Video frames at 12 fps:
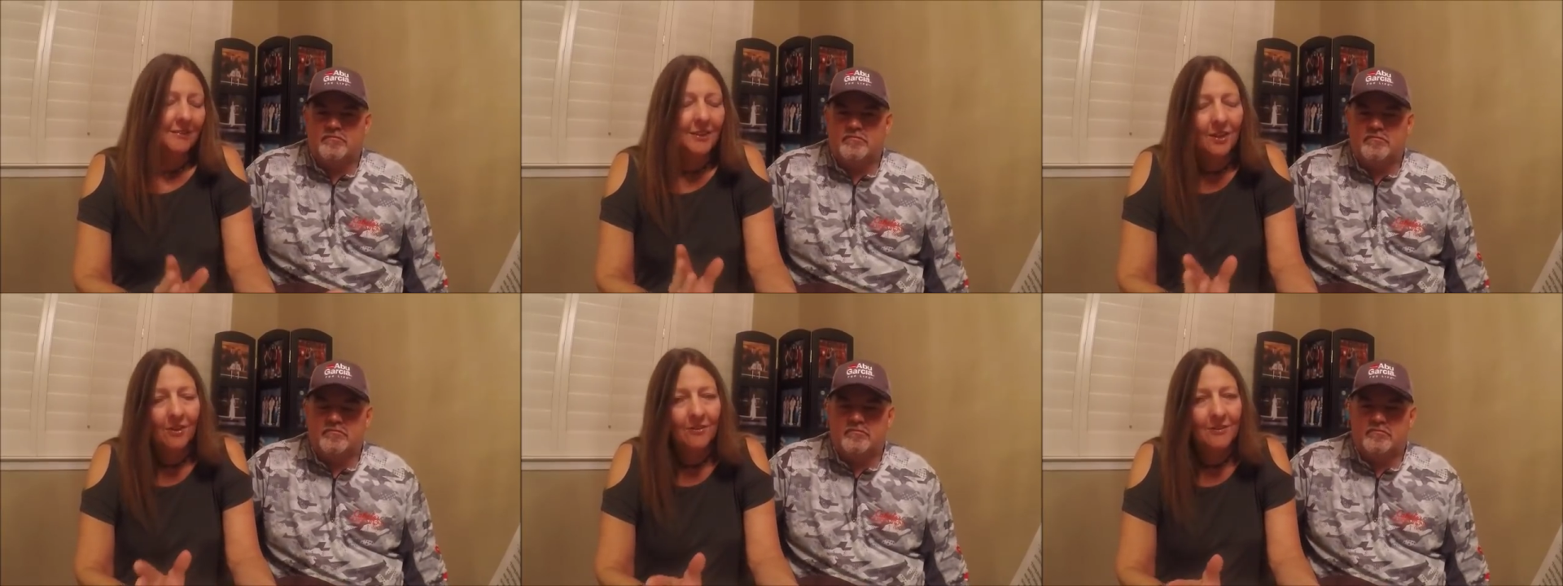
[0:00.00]

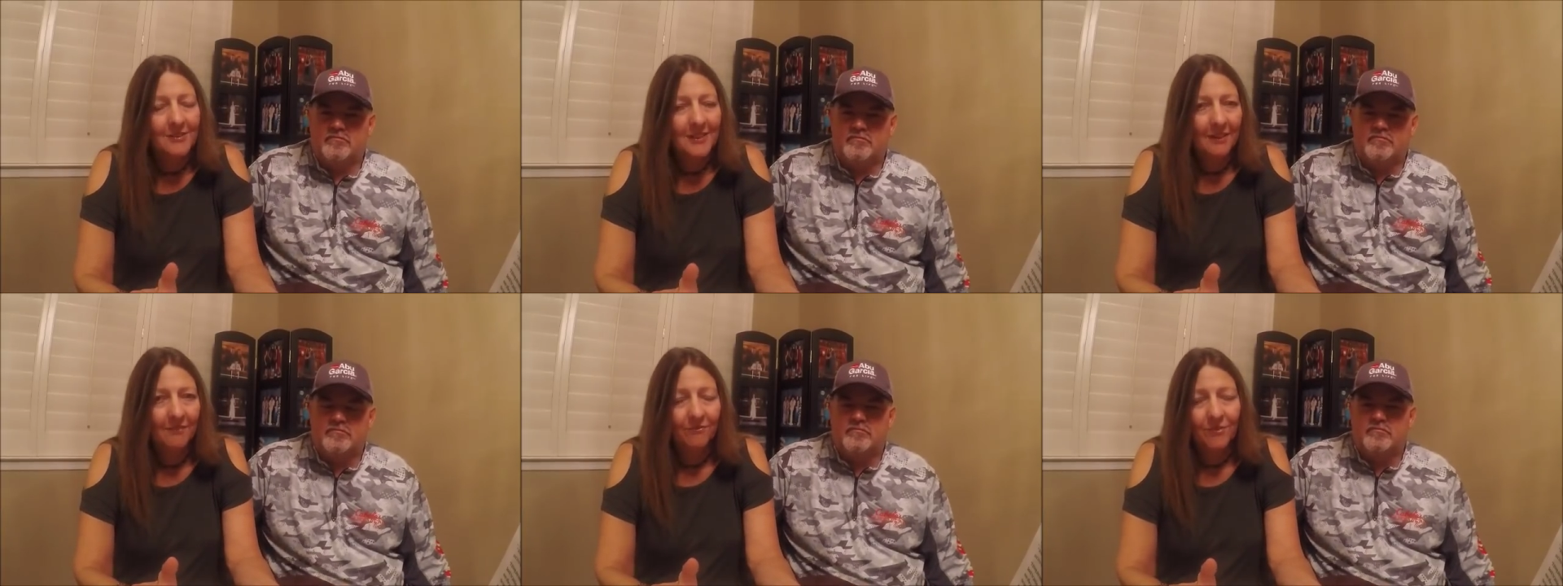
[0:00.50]
Speaker 1: You know,
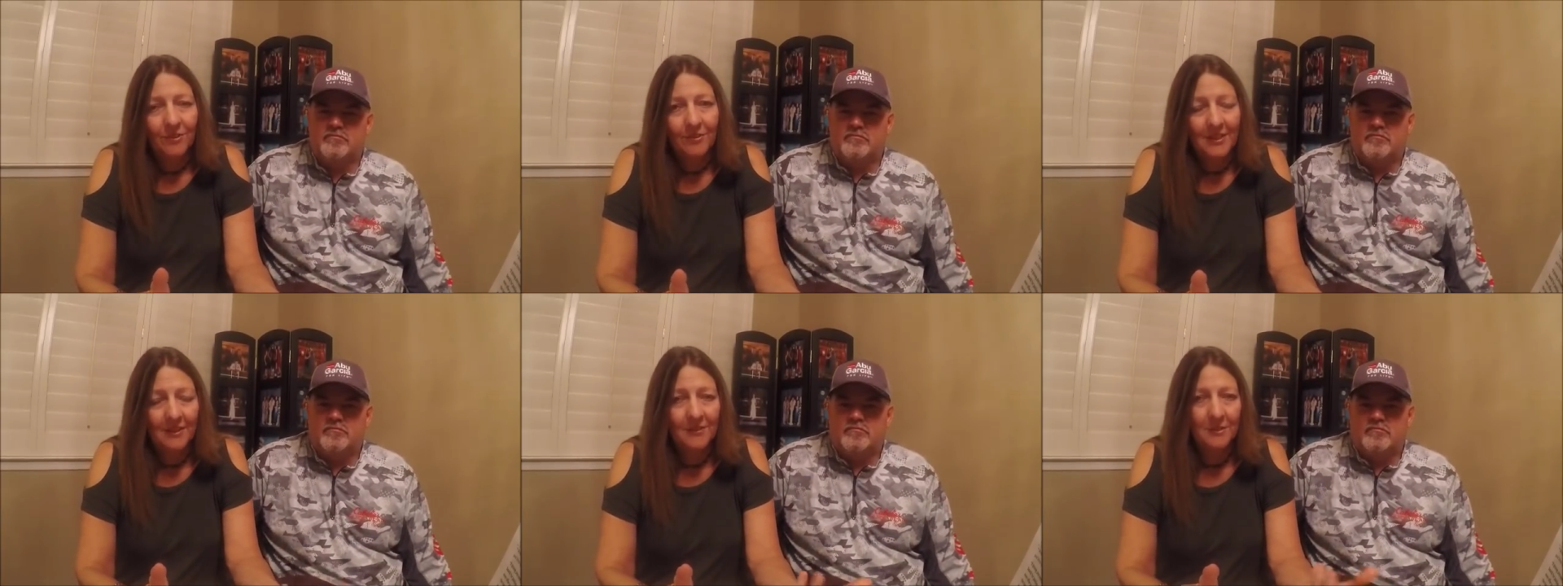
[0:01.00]
save you know,
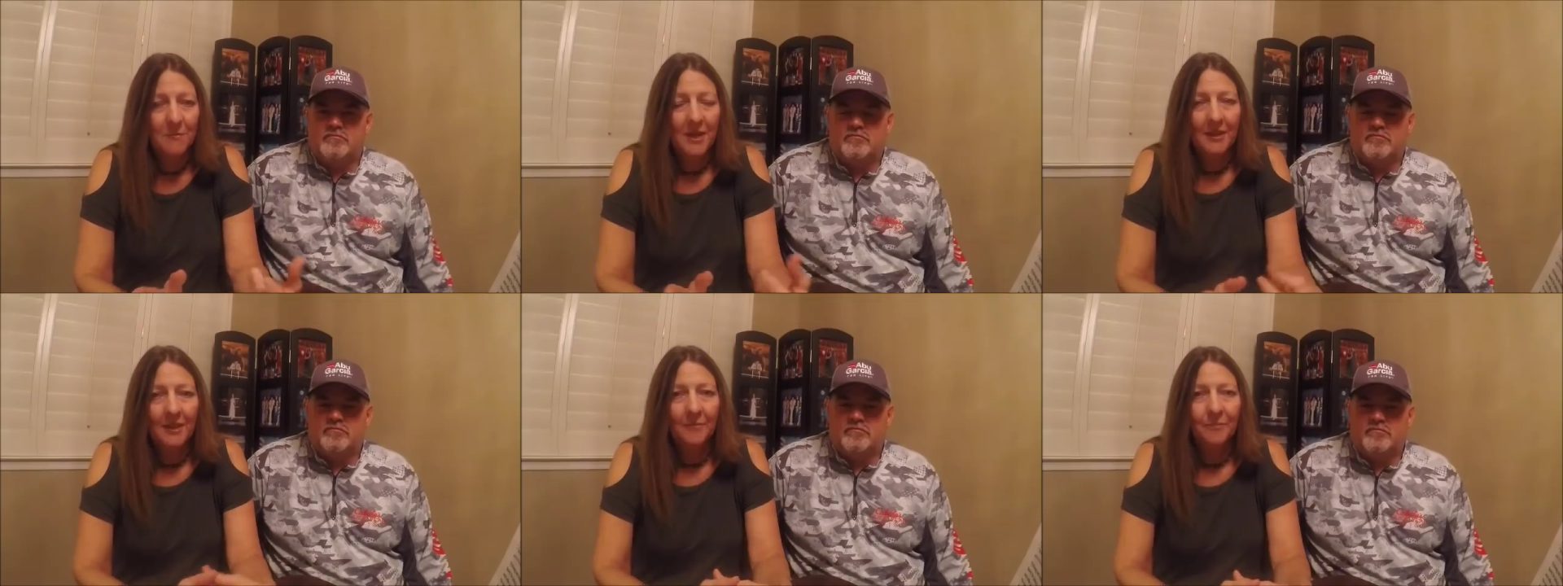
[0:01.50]
save some
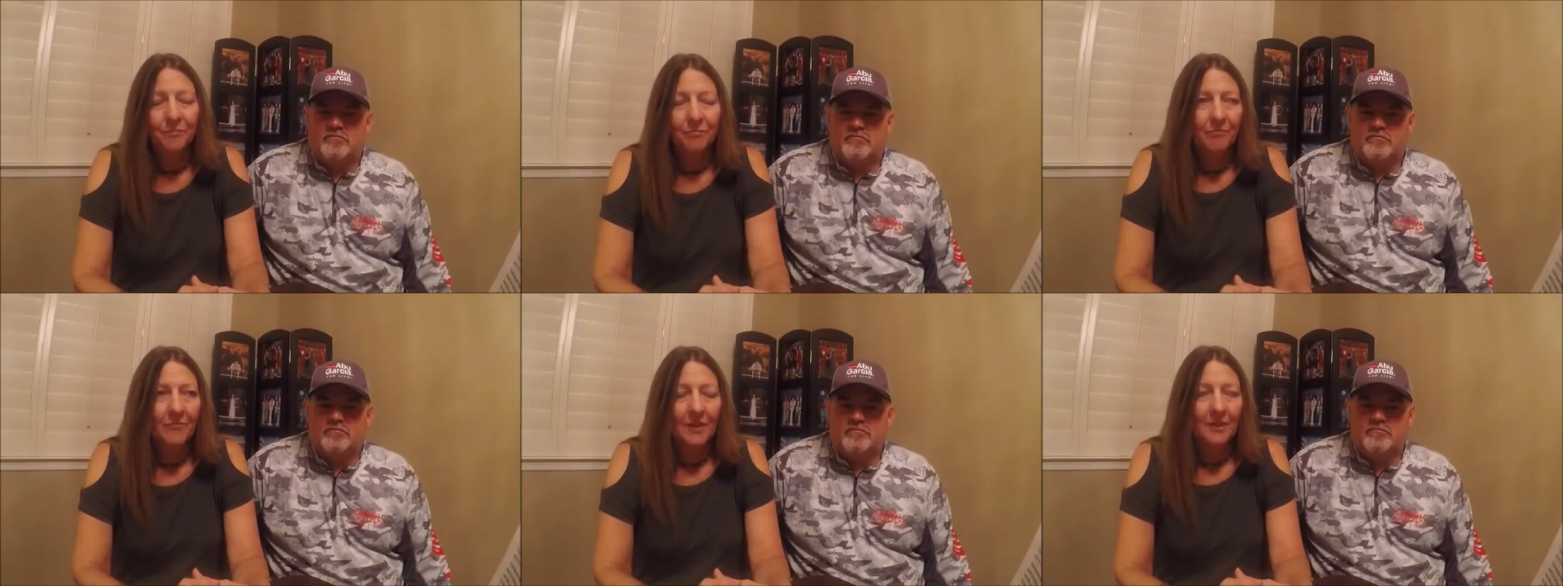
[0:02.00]
money.
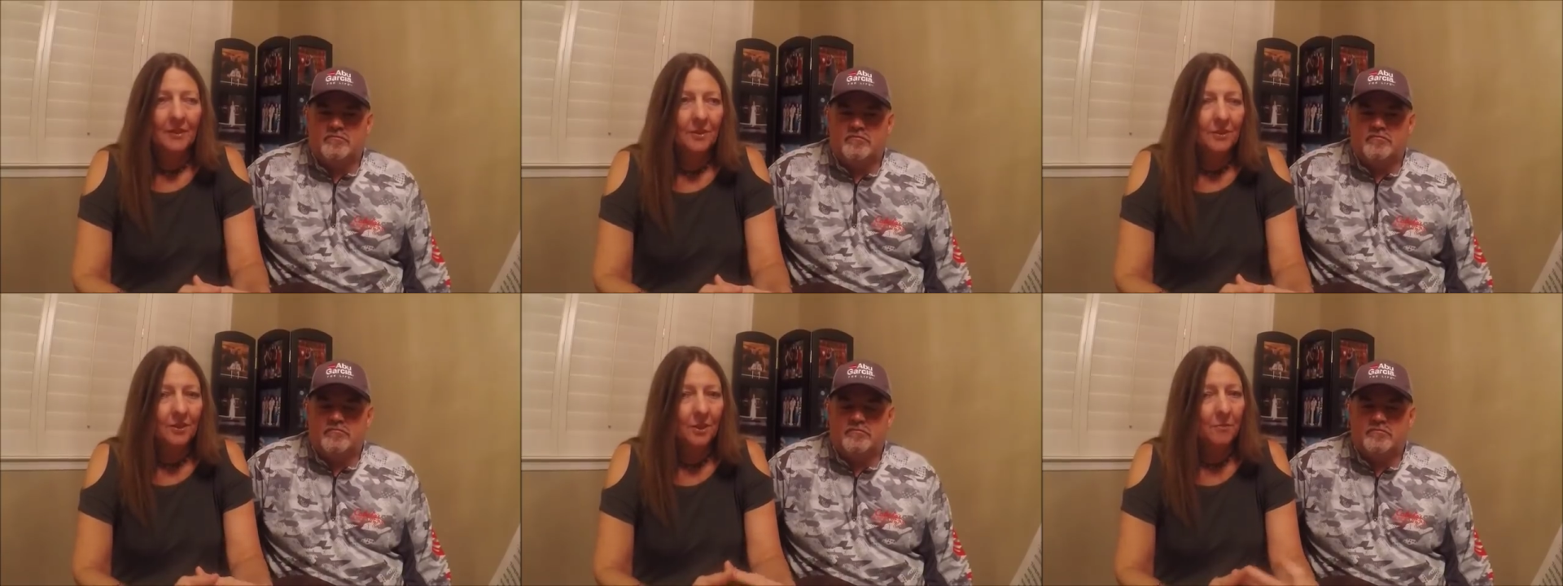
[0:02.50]

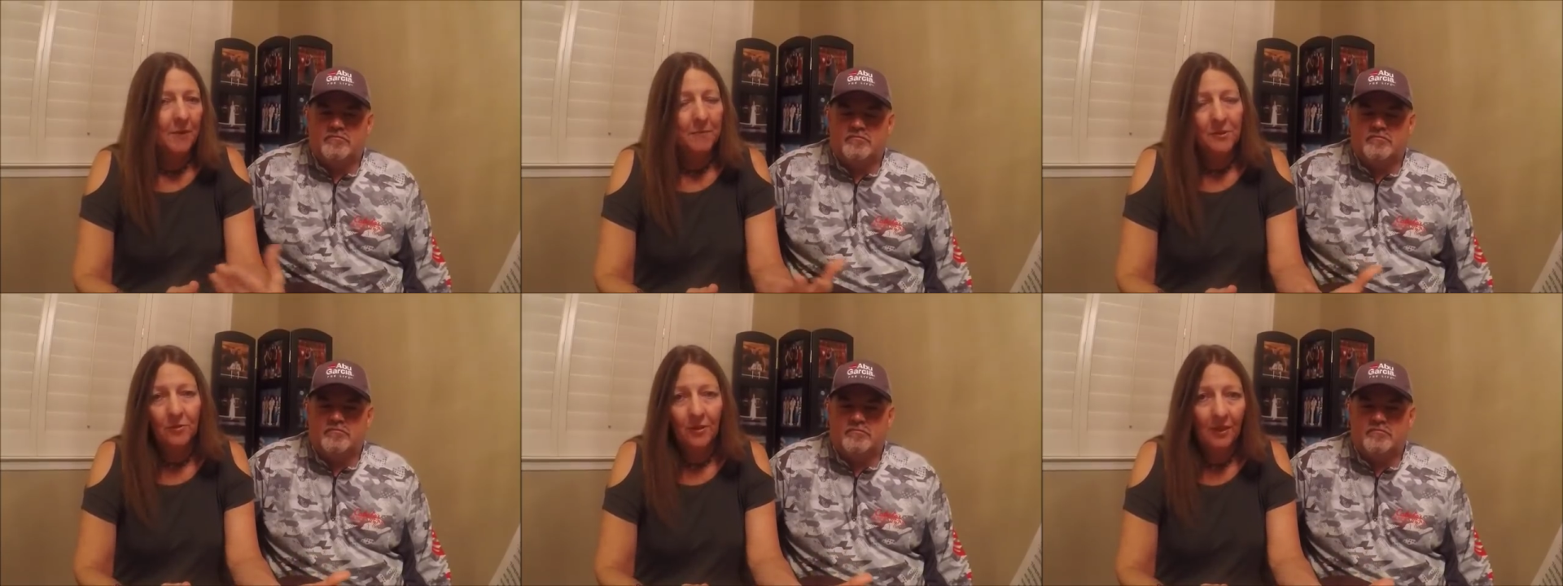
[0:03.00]
You know,
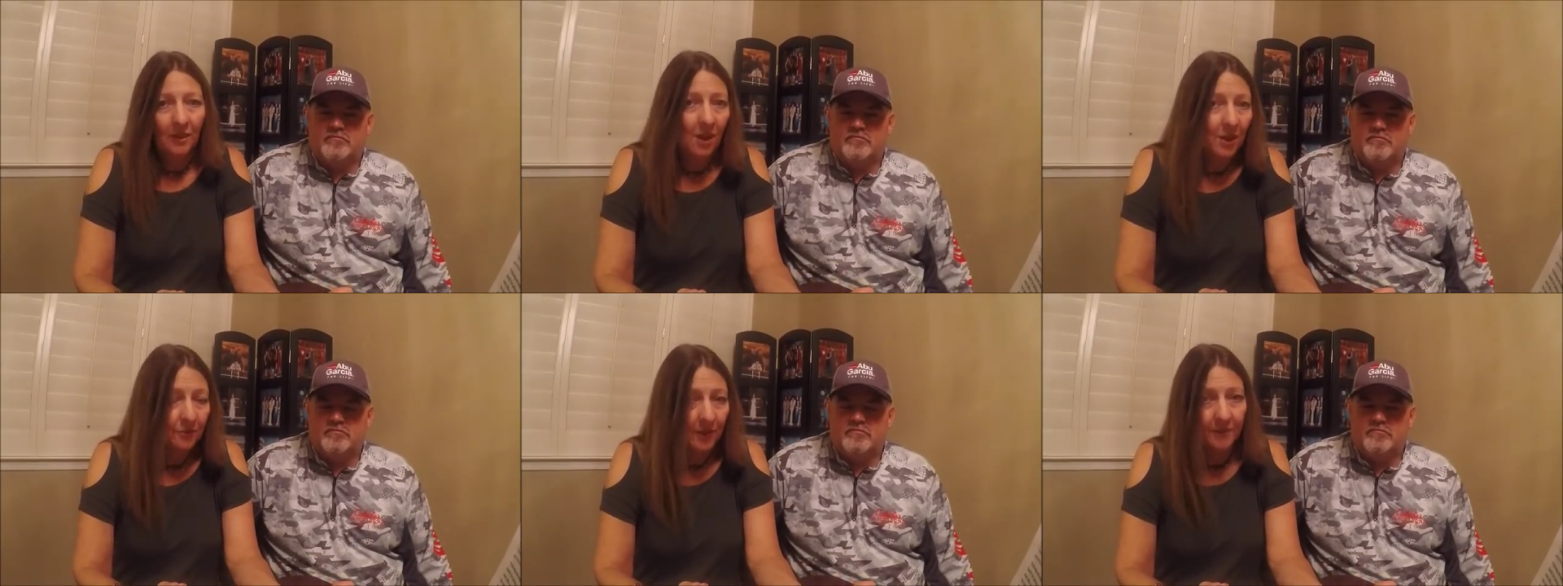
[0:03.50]
maybe do a little
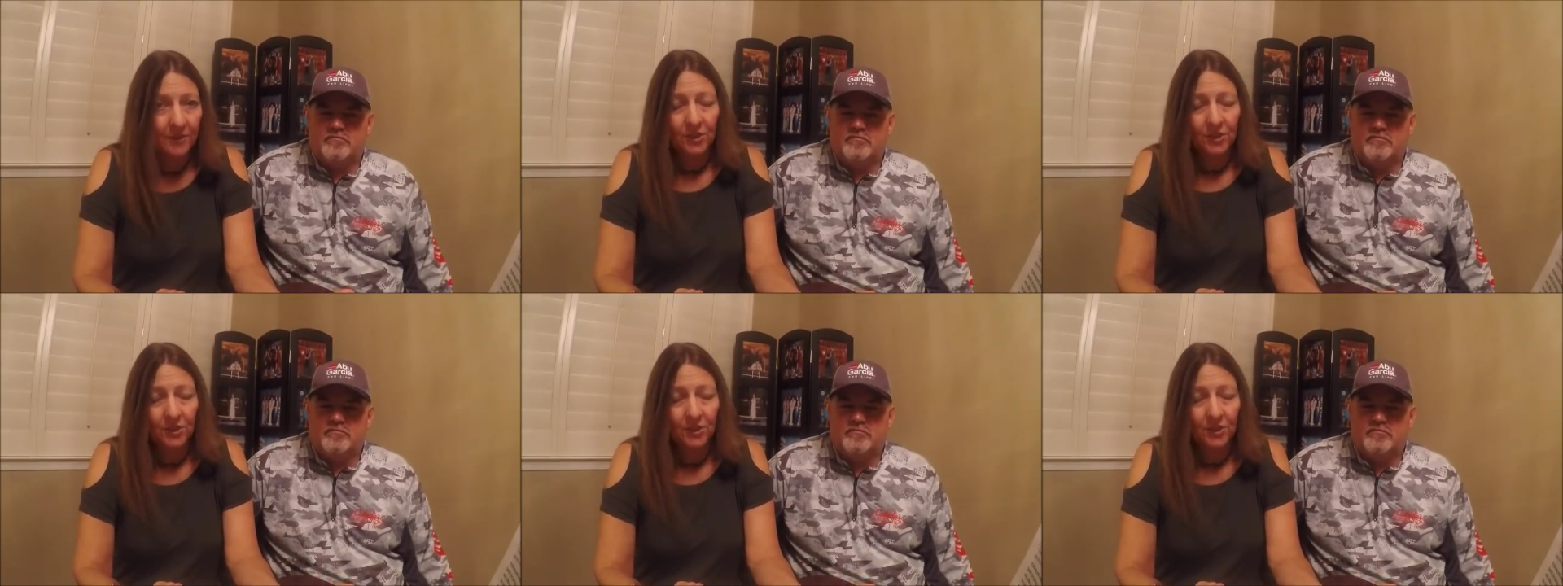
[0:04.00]
laundry on